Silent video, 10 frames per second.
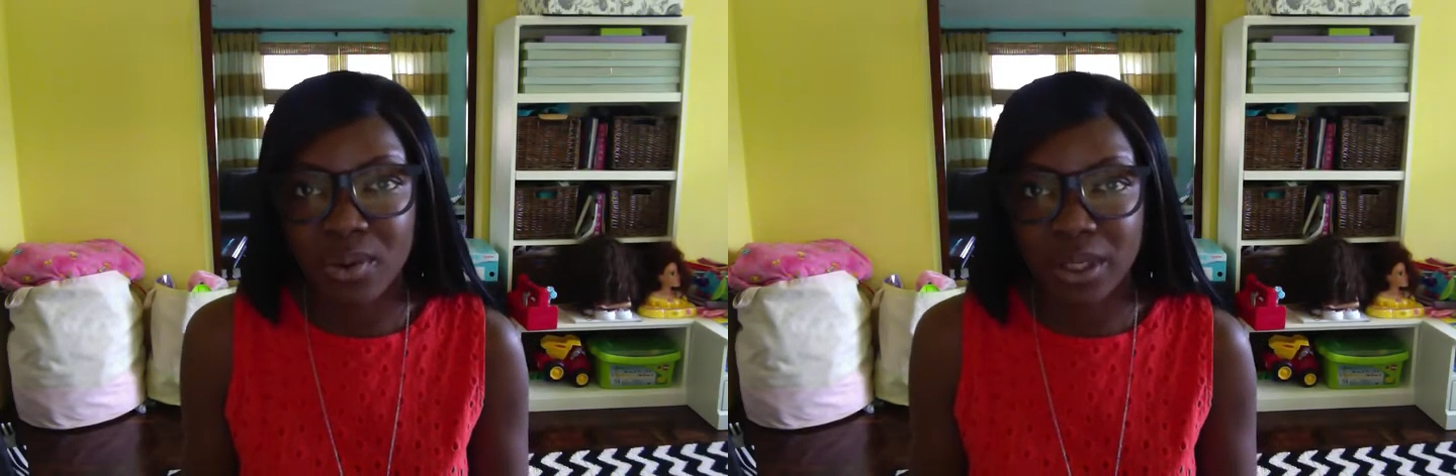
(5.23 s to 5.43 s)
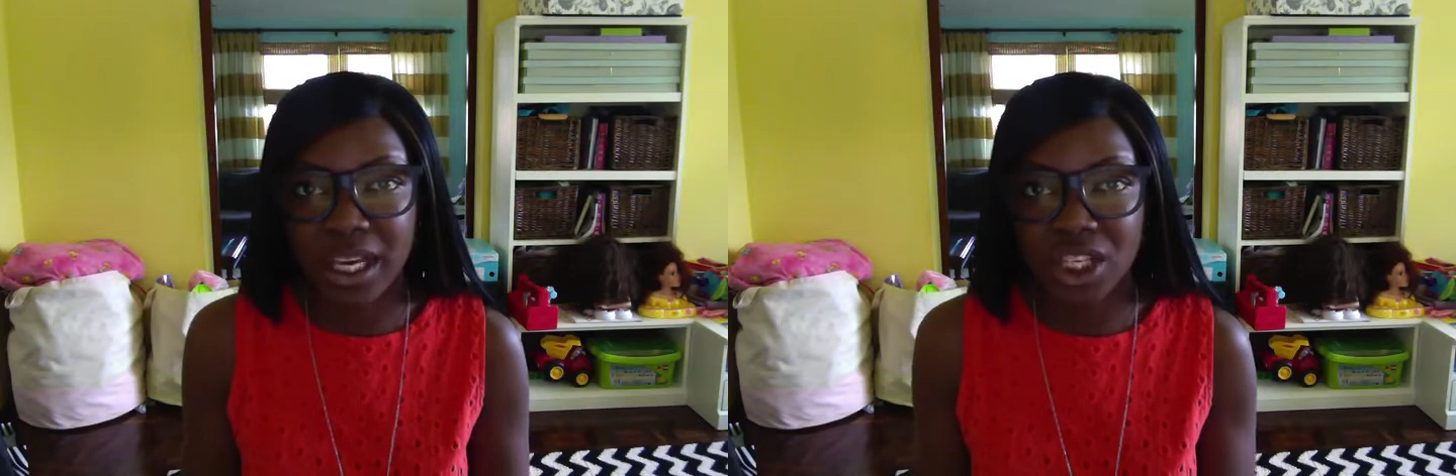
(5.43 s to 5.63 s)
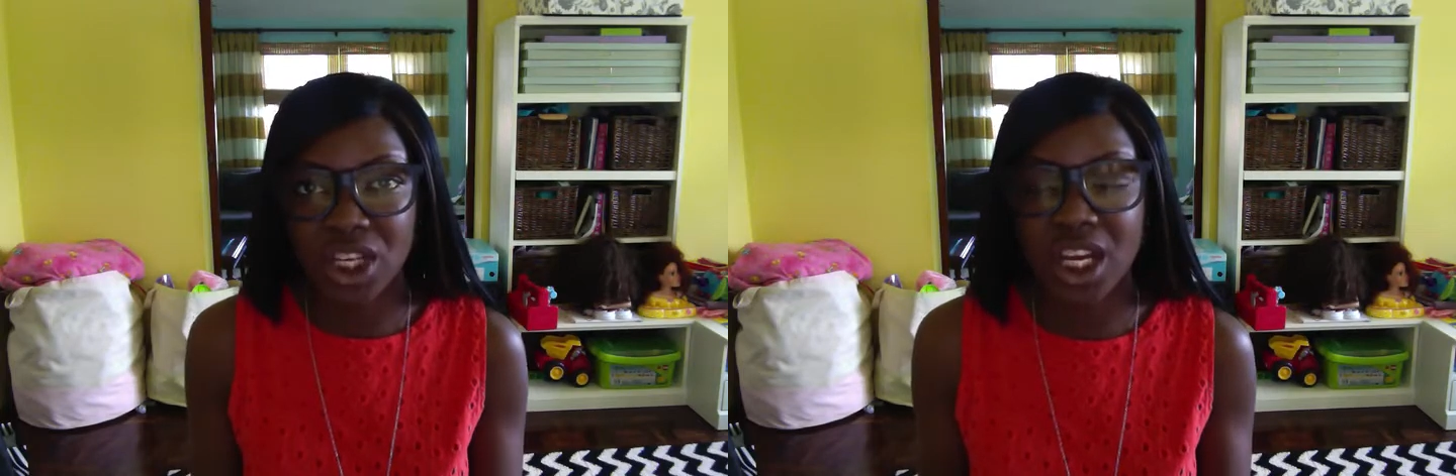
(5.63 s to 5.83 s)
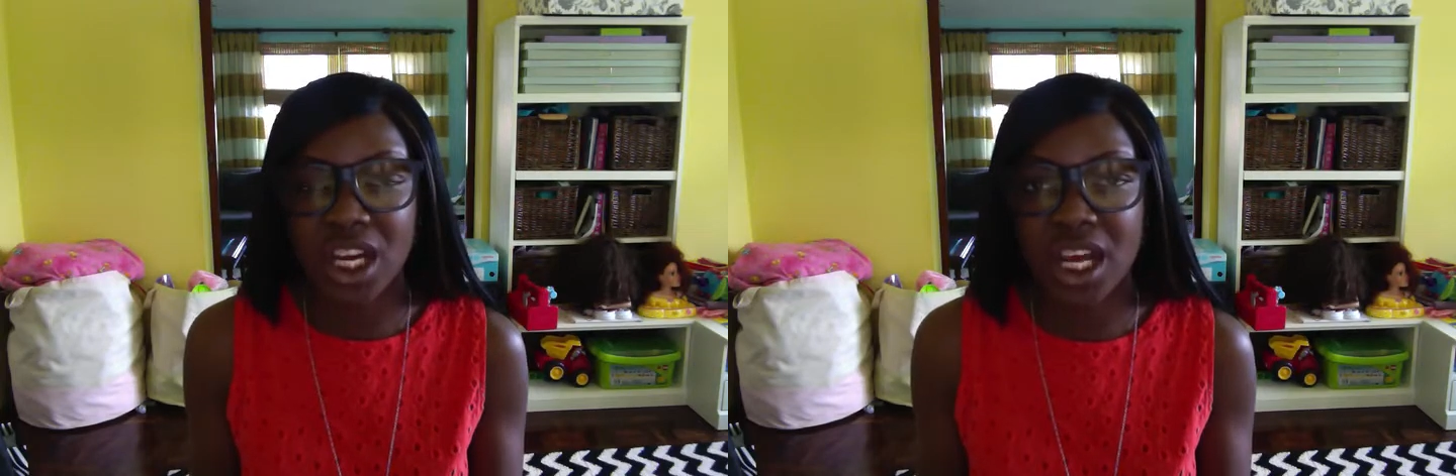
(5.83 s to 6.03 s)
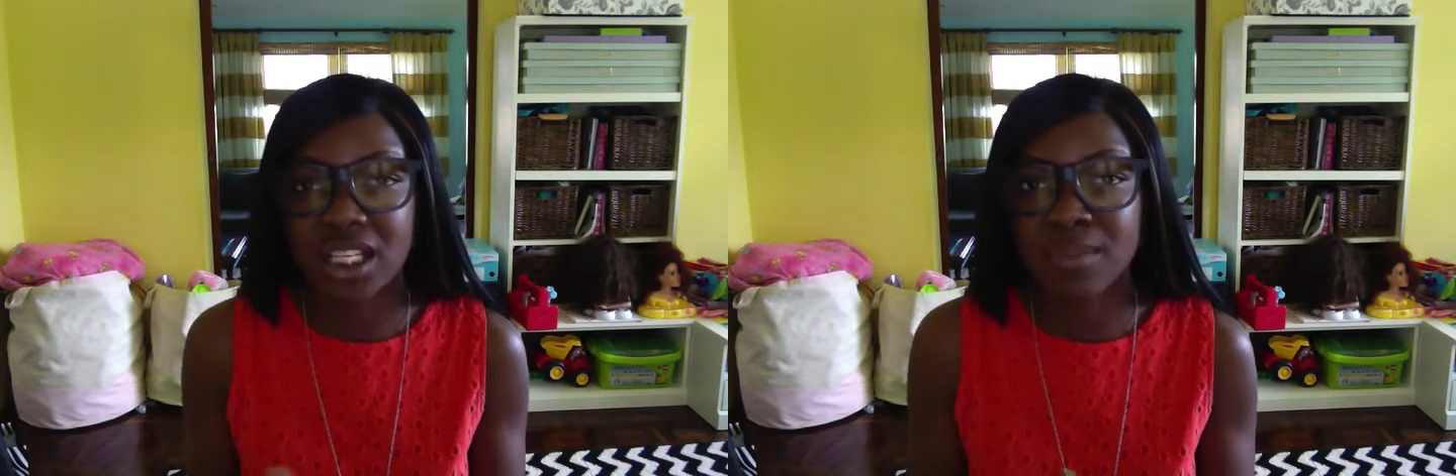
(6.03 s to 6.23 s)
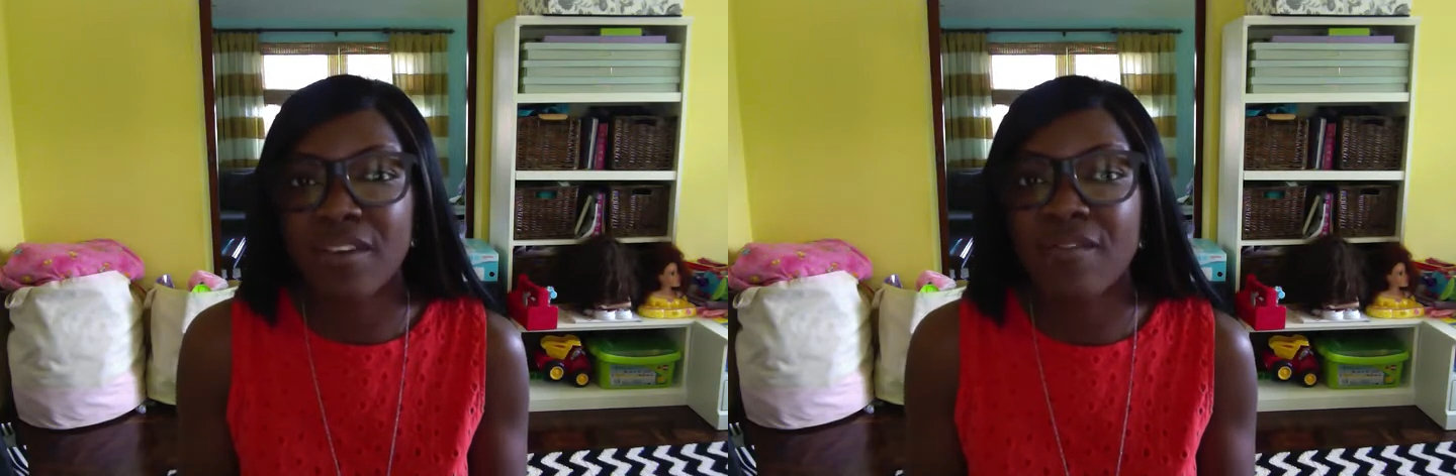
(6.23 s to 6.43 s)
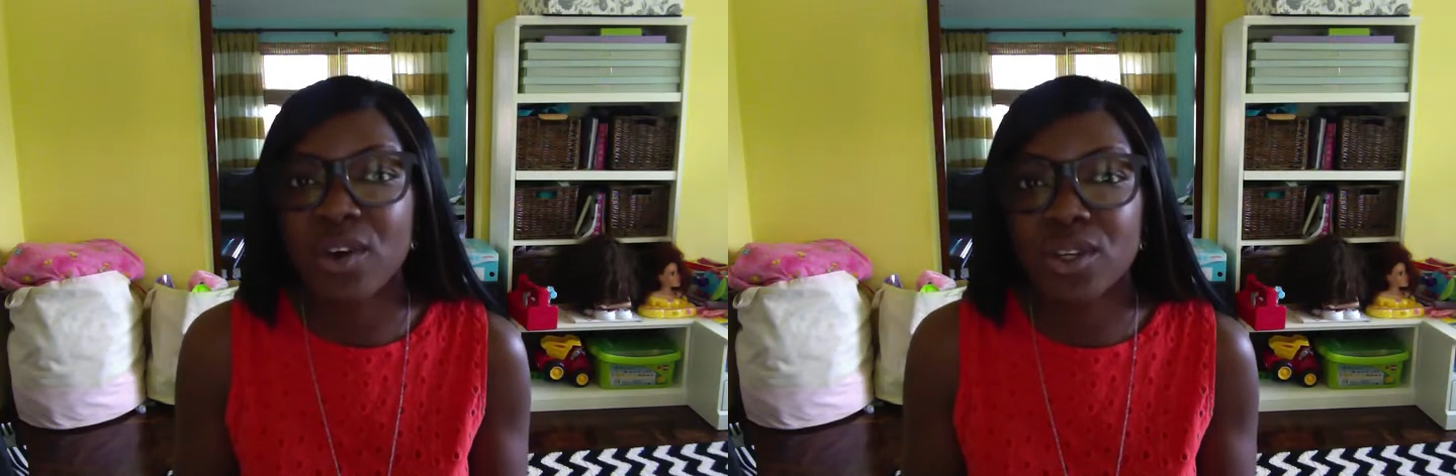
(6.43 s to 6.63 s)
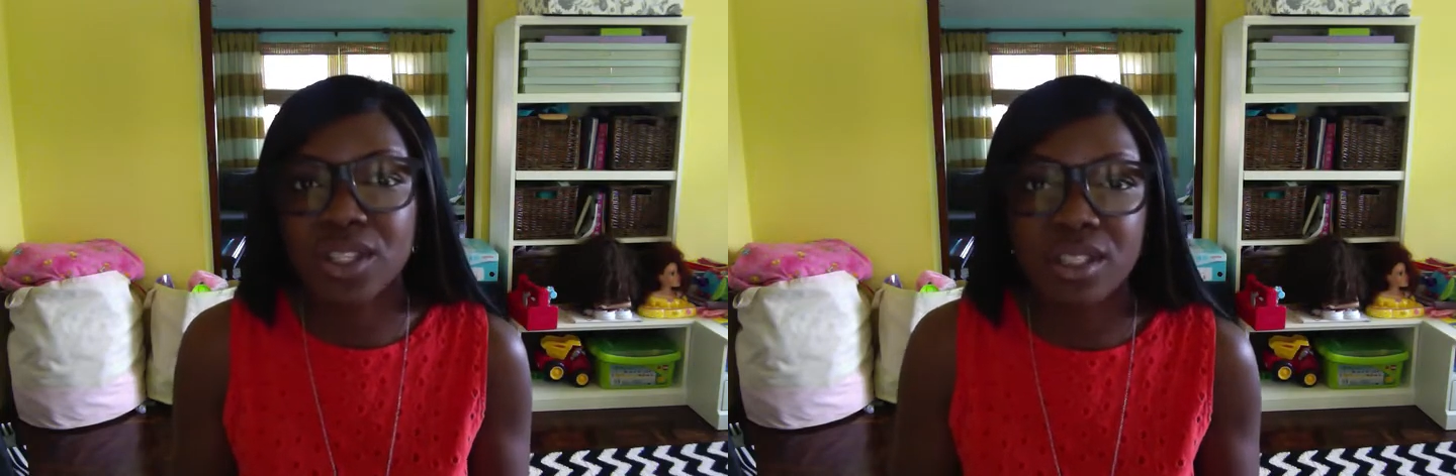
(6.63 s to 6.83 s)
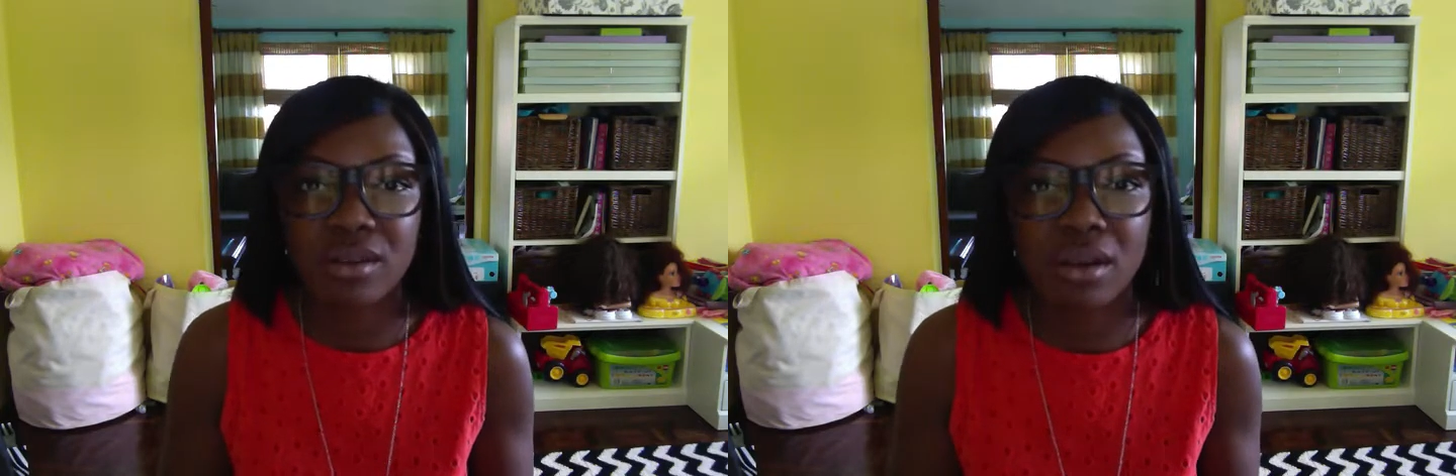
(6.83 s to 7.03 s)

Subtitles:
Road Kitchen, and it's my first